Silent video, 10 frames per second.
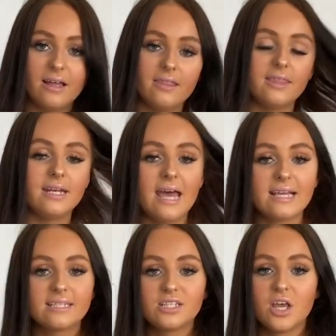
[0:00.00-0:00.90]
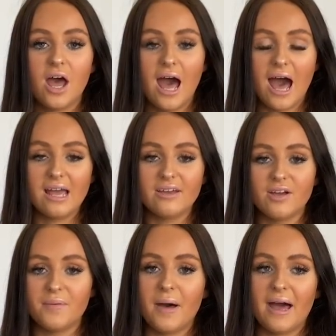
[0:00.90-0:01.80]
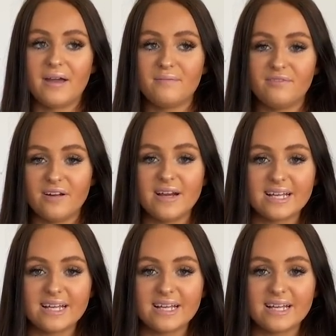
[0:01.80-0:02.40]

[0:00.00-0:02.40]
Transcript: The next item I am very